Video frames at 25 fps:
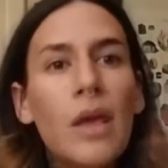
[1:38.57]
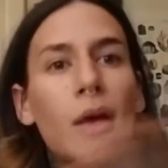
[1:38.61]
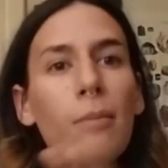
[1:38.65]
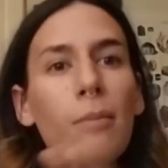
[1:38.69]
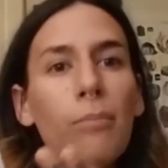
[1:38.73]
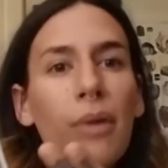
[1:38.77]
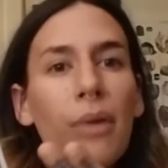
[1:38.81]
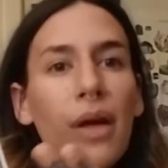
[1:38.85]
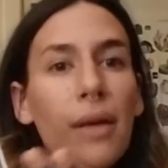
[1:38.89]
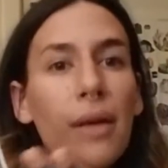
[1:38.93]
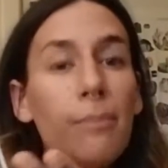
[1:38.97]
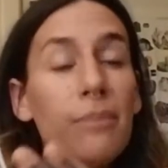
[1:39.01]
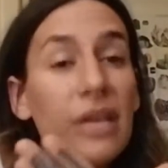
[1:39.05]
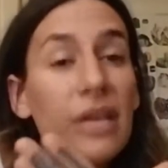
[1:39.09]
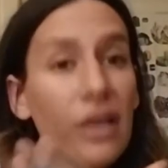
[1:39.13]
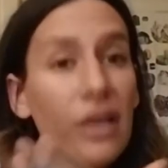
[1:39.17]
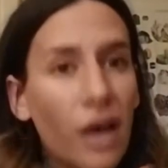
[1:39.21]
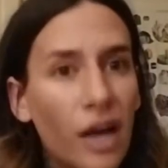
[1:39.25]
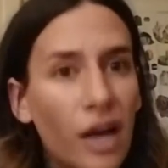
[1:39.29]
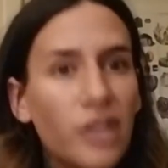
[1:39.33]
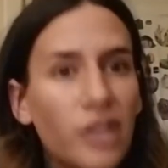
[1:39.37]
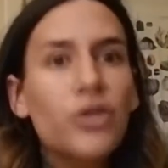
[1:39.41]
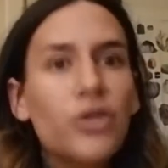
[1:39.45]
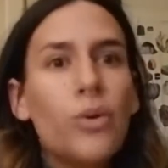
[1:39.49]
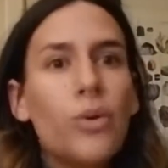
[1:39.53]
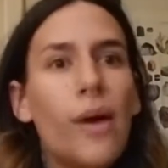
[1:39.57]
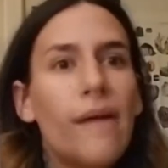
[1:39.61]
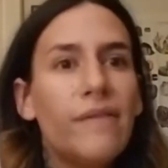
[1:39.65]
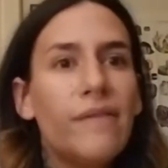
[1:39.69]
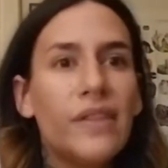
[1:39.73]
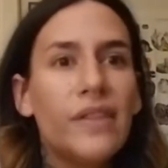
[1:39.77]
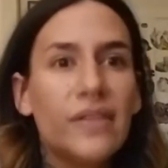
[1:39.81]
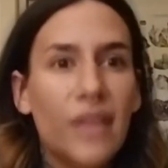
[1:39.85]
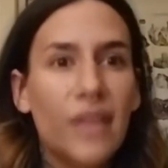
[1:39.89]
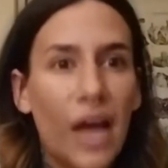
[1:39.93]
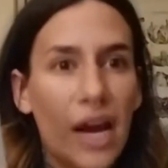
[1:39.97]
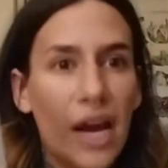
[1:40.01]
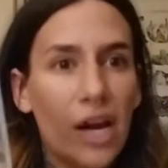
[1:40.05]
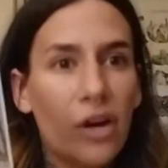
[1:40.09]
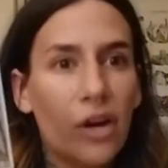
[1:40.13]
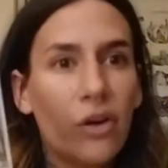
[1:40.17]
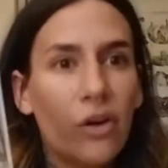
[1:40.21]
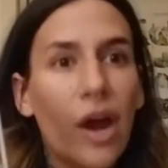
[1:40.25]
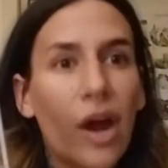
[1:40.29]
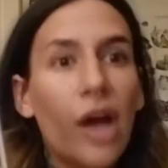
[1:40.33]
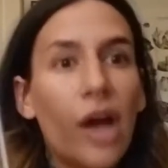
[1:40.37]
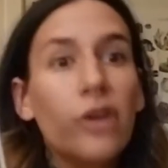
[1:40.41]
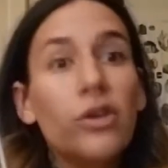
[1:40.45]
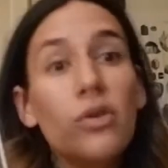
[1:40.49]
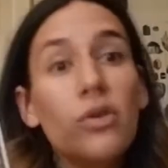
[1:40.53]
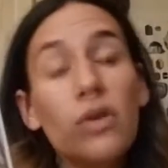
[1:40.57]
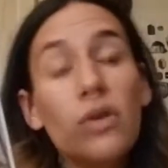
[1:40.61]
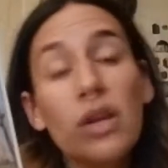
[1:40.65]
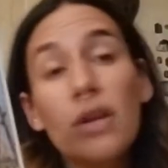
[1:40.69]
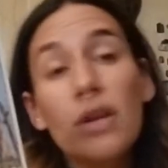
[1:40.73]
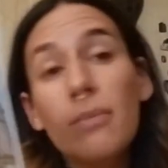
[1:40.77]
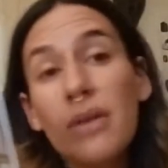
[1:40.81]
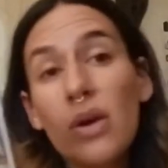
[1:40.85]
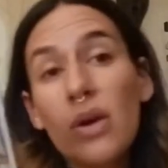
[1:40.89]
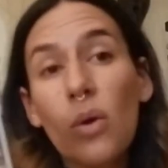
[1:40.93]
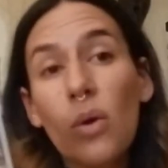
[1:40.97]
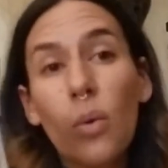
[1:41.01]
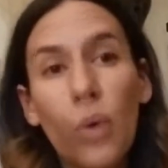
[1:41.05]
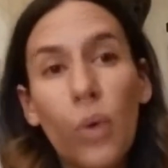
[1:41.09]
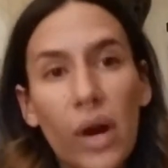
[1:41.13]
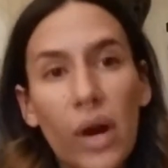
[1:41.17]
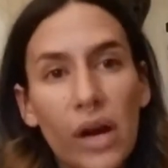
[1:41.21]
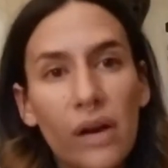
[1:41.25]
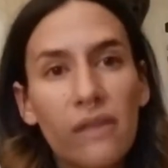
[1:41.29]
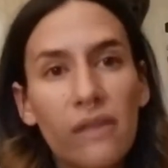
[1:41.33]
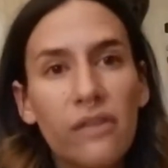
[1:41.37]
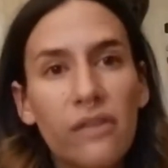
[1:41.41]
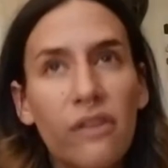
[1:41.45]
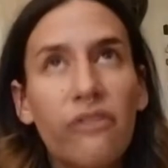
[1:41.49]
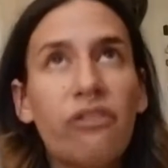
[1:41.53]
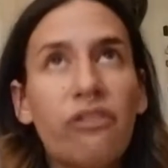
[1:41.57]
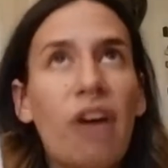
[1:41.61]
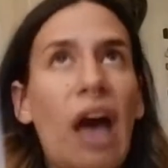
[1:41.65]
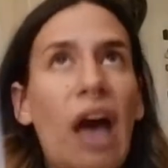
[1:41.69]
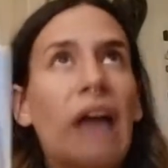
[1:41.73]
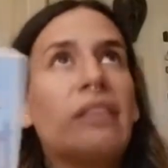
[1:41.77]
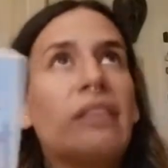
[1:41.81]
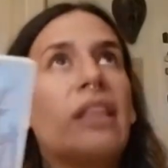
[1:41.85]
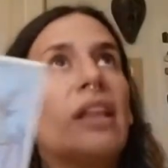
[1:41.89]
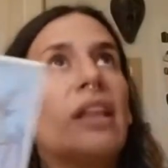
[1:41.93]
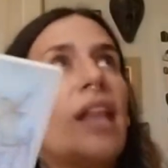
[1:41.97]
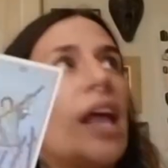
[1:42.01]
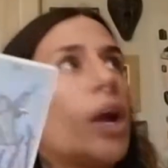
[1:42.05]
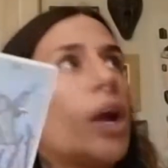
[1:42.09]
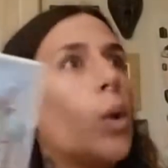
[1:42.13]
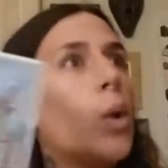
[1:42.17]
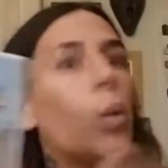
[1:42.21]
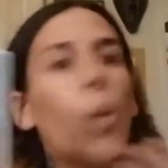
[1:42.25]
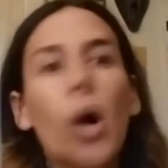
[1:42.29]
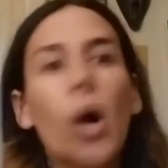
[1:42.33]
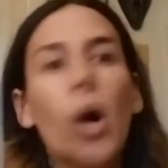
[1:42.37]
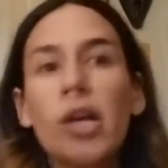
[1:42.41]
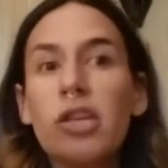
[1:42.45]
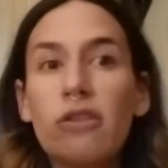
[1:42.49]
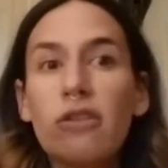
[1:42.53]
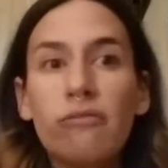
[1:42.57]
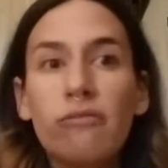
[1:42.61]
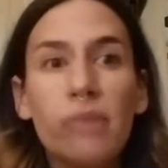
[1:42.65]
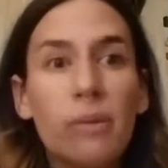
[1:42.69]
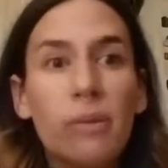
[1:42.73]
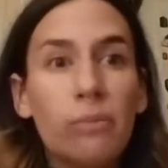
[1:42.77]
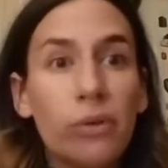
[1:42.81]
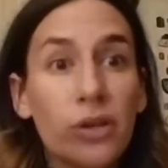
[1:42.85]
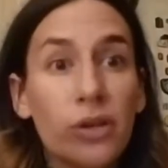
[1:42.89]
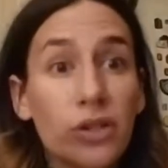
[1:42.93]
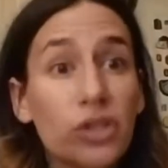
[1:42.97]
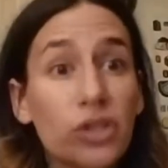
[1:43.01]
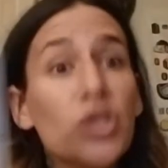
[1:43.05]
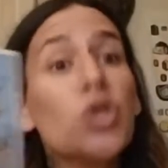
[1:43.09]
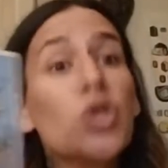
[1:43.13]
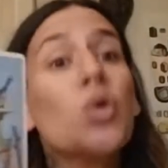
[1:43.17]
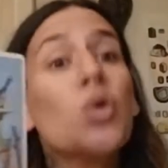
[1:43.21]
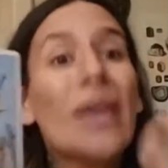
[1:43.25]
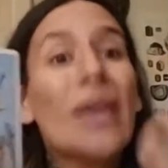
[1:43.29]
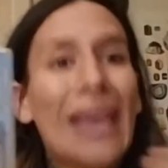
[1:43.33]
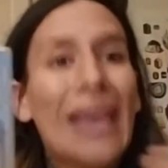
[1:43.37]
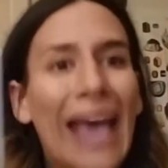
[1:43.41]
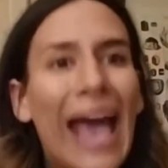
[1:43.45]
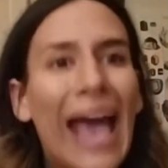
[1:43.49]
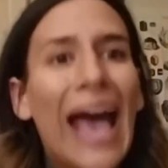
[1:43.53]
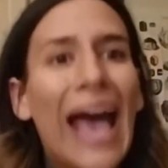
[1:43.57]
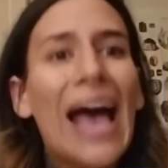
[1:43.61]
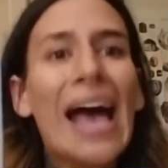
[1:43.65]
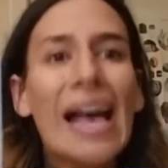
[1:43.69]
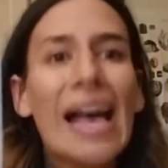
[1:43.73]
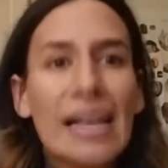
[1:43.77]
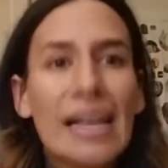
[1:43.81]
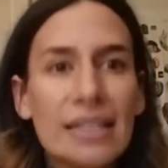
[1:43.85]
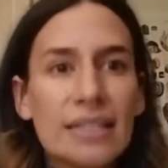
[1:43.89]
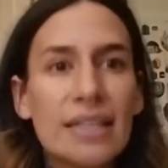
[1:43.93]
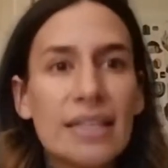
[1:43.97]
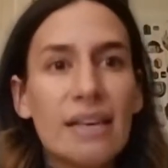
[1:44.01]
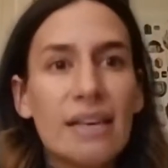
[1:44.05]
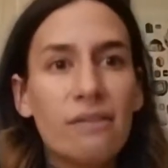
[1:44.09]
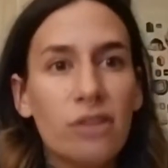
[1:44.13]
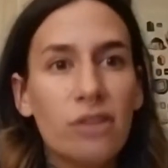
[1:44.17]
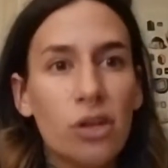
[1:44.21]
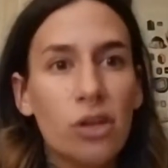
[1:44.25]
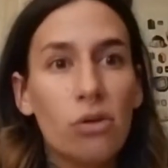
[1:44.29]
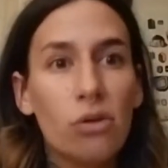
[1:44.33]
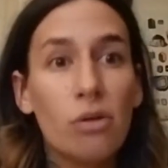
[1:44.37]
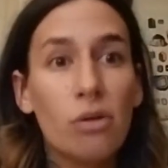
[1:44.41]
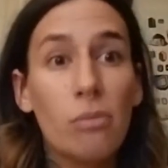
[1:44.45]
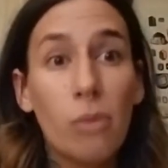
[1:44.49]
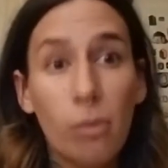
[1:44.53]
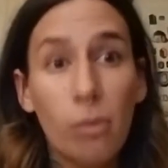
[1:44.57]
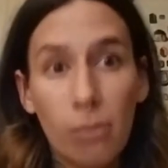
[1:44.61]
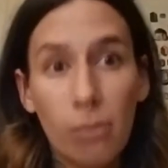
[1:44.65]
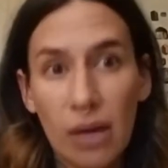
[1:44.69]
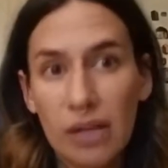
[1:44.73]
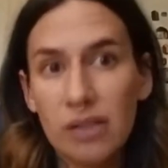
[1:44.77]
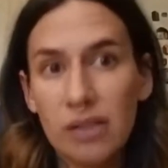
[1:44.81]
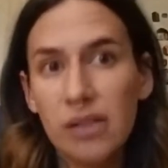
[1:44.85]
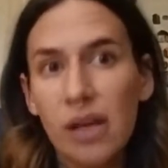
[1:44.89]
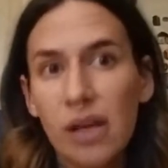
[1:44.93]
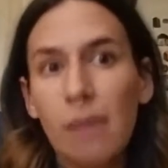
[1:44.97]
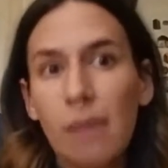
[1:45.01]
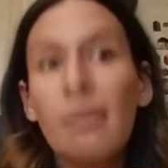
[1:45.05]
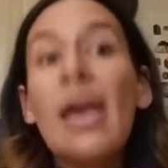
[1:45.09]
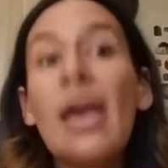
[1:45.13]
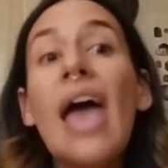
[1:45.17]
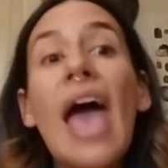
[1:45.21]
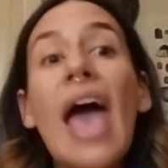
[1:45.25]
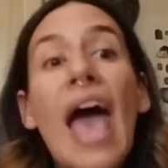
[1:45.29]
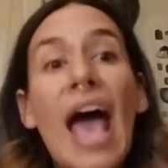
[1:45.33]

But because you have this higher ground, you need to be aware of the fact that like what you've been pursuing has given you the momentum,